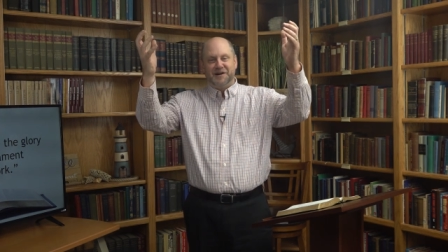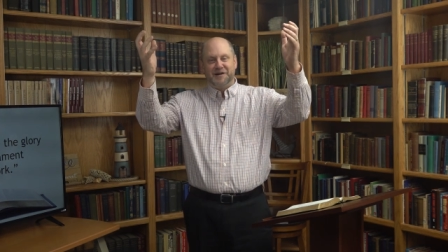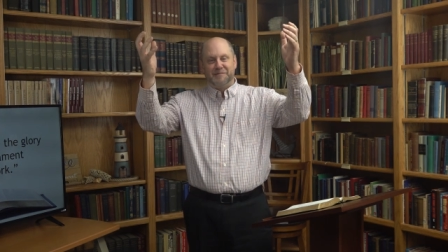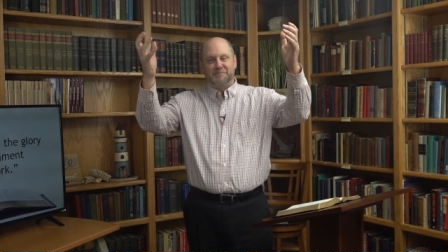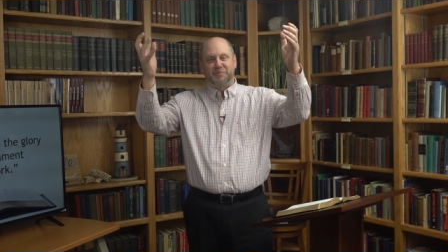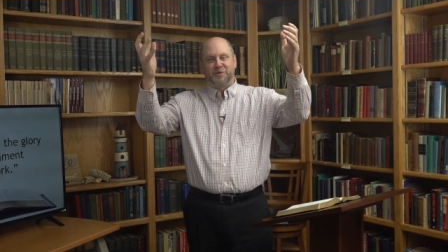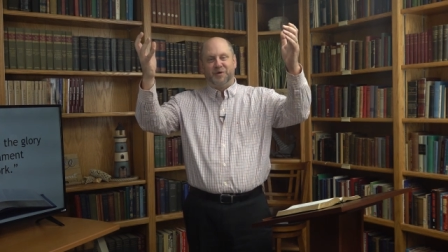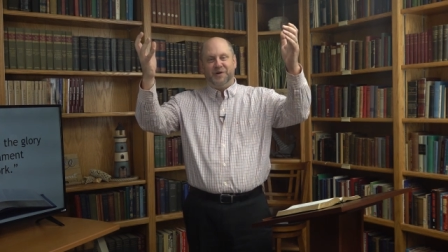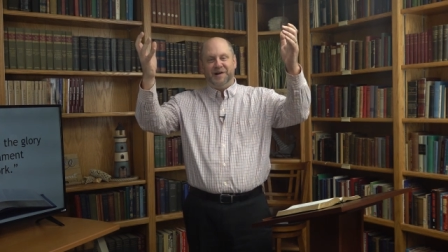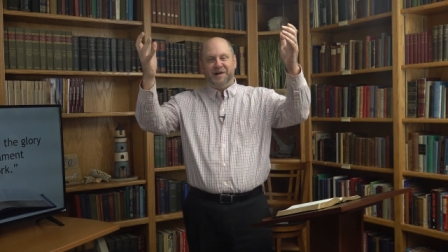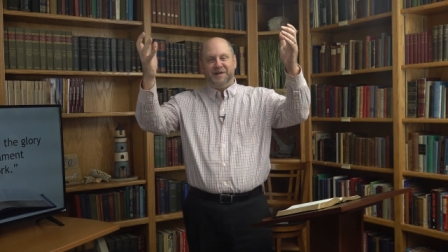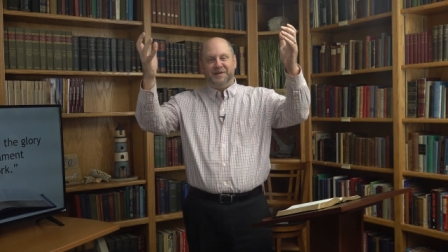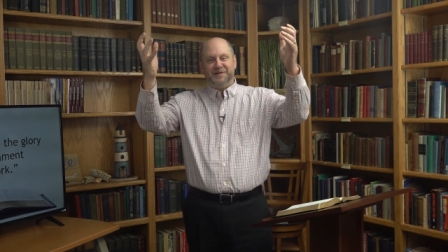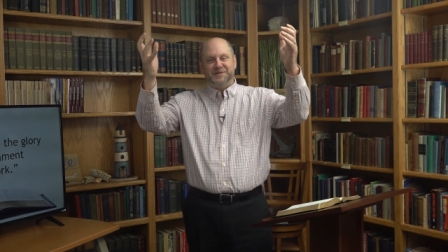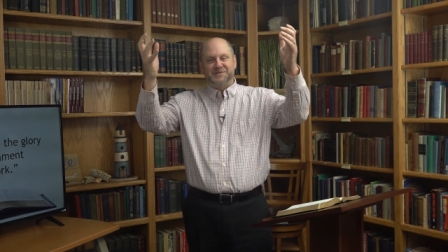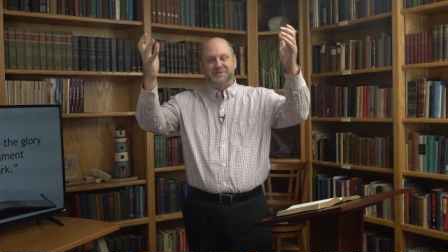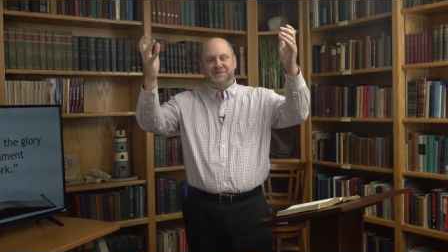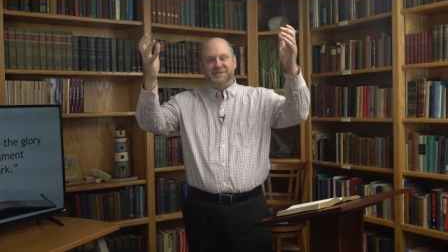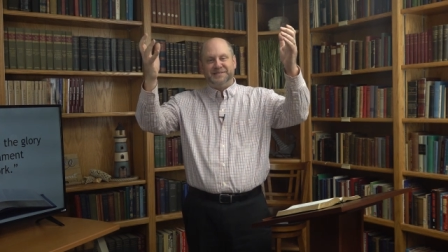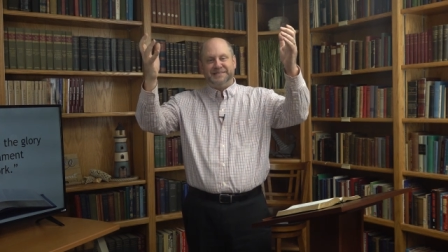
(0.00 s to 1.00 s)
our
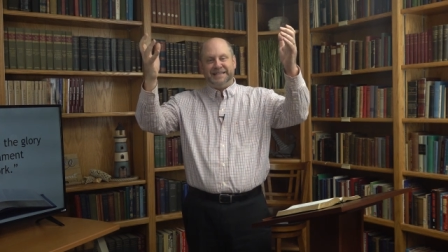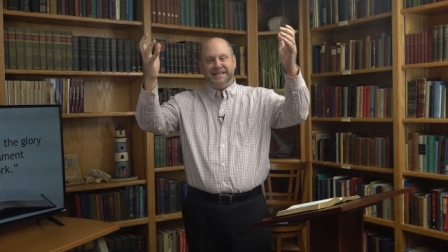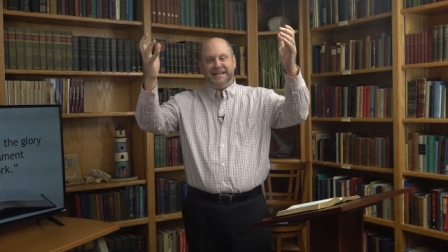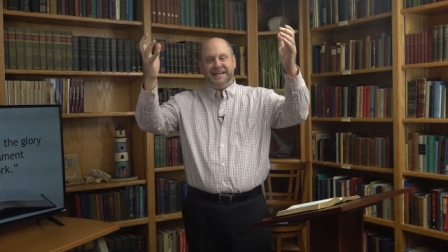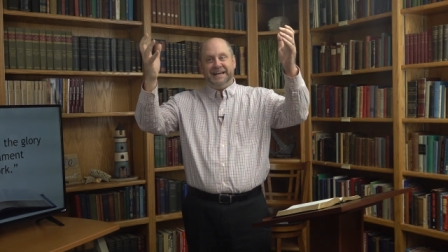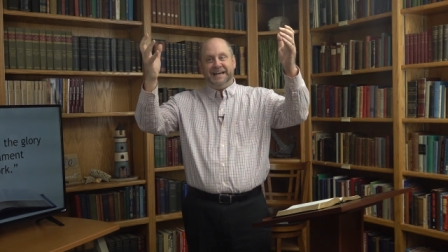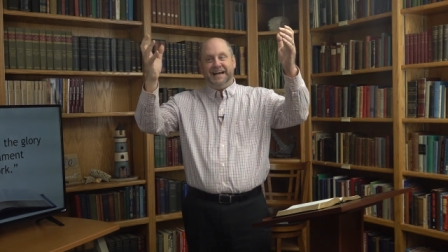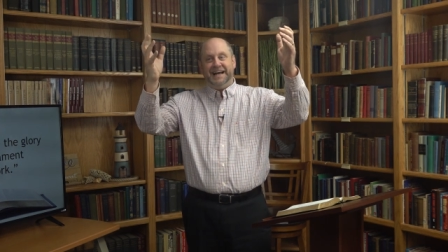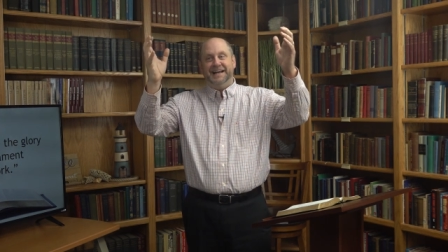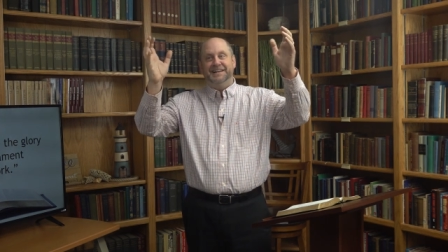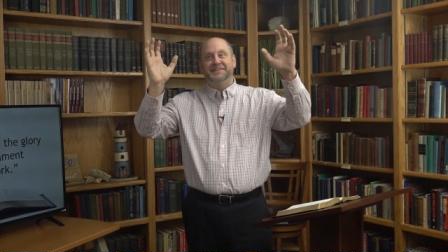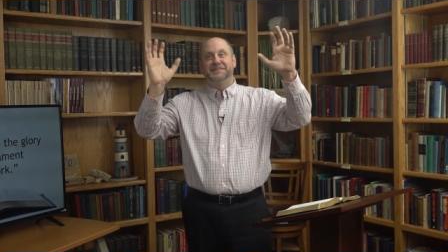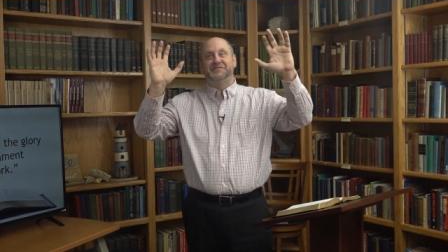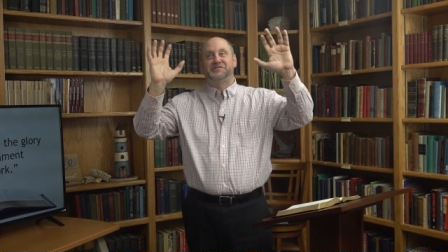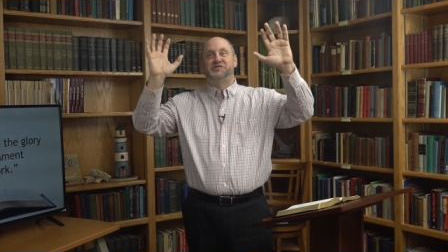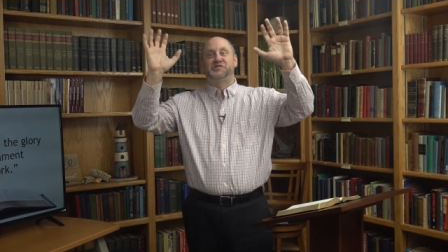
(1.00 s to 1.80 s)
prayers, and to